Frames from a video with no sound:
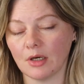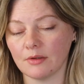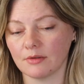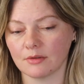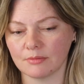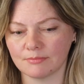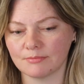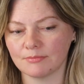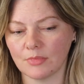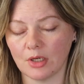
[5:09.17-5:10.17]
other
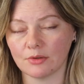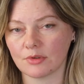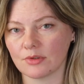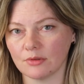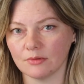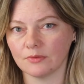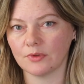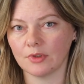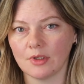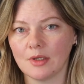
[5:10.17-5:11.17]
unresolved